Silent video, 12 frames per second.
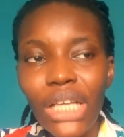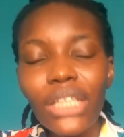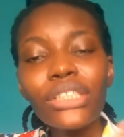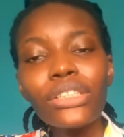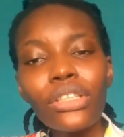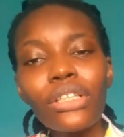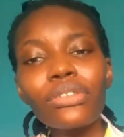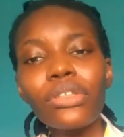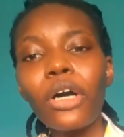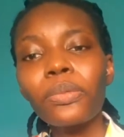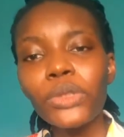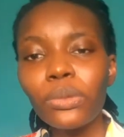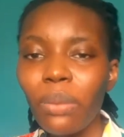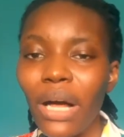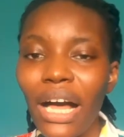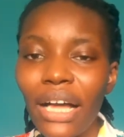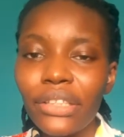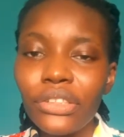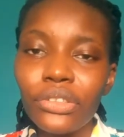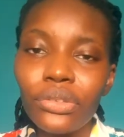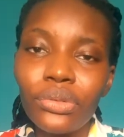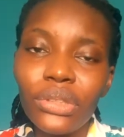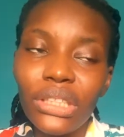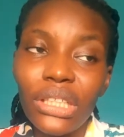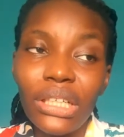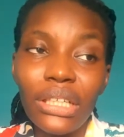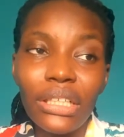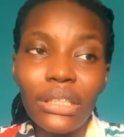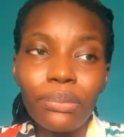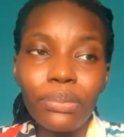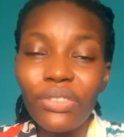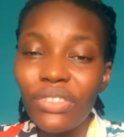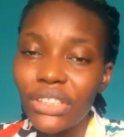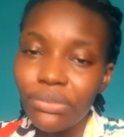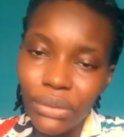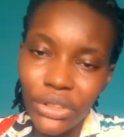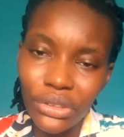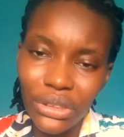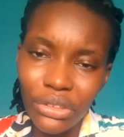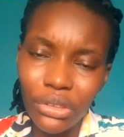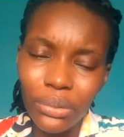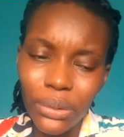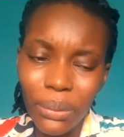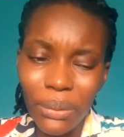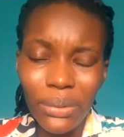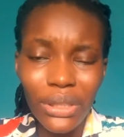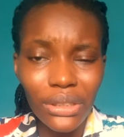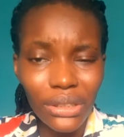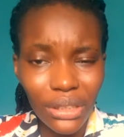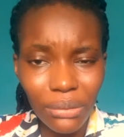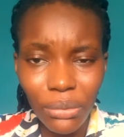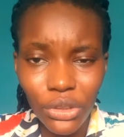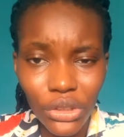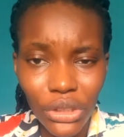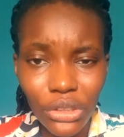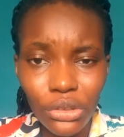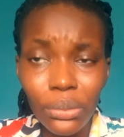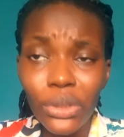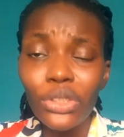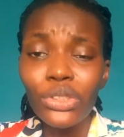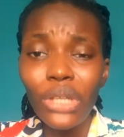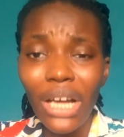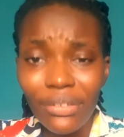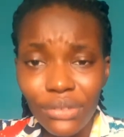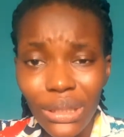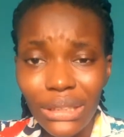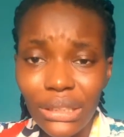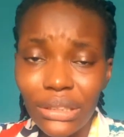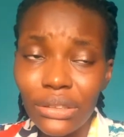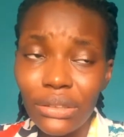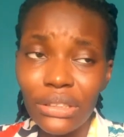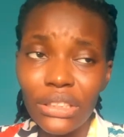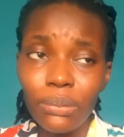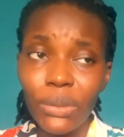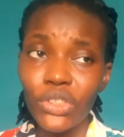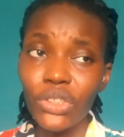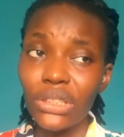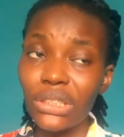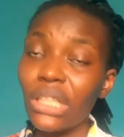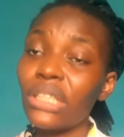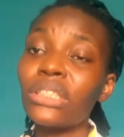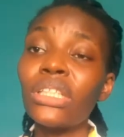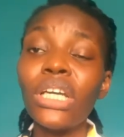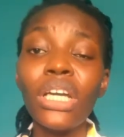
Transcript: it's not up to par, you know, their preventive measures are not up to par, but there's nothing much you can do because you have to attend to these patients and